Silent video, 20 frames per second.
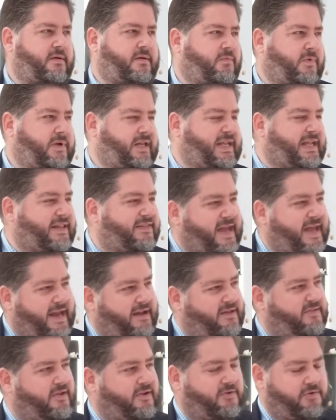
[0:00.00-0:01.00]
We need that
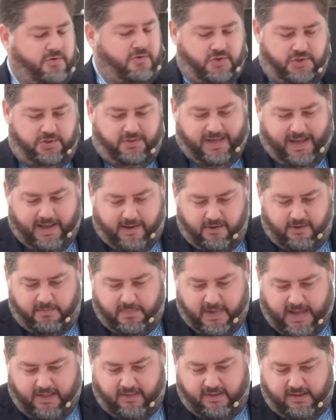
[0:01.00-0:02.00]
as a crucial
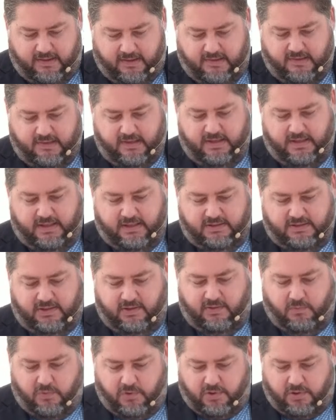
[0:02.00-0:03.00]
counterbalance to
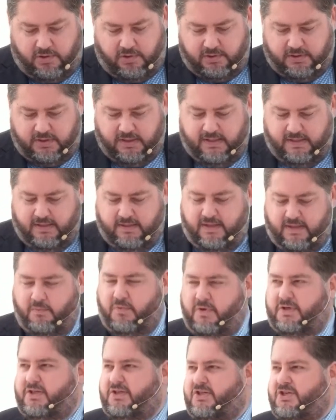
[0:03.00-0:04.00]
the world that
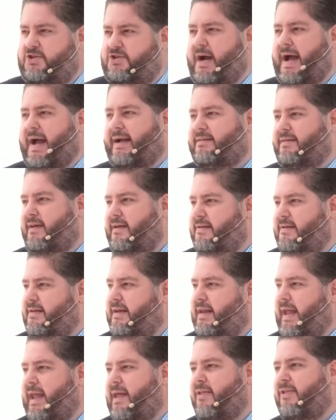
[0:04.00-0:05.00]
would distract us
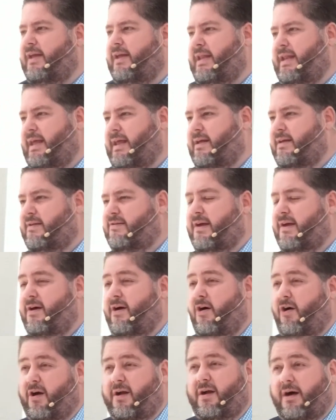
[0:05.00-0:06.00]
and alienate us.
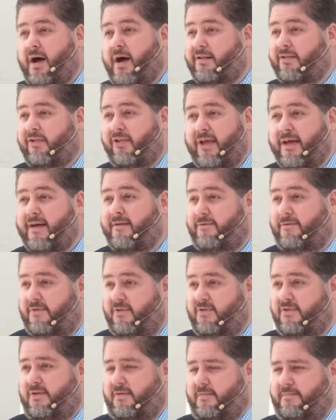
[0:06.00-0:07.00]
Our God
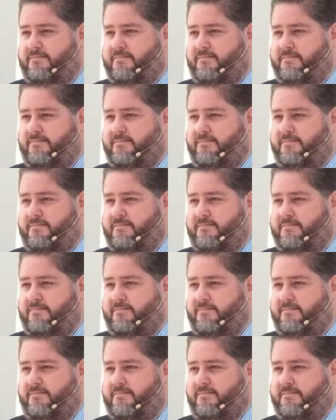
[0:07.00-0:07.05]
lives.